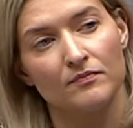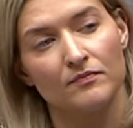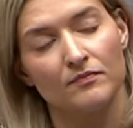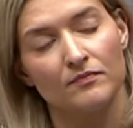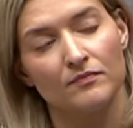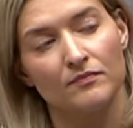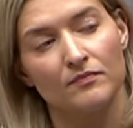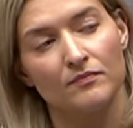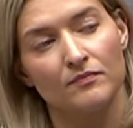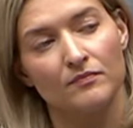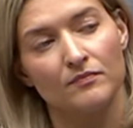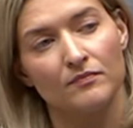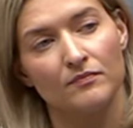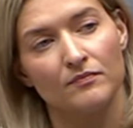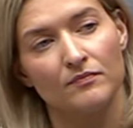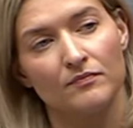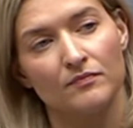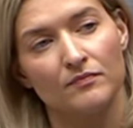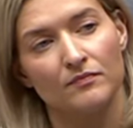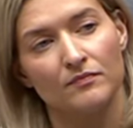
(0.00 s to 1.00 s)

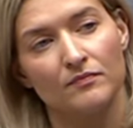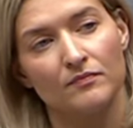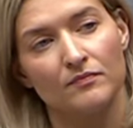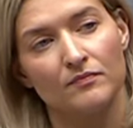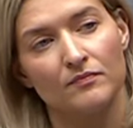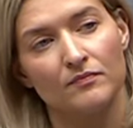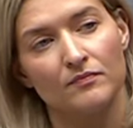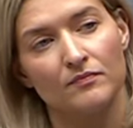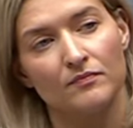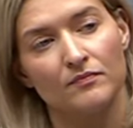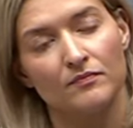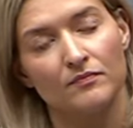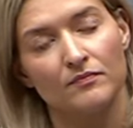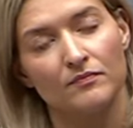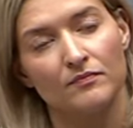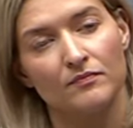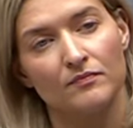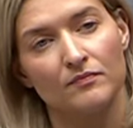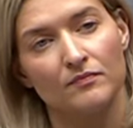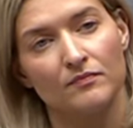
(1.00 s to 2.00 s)

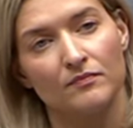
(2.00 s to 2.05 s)
This person isn't speaking.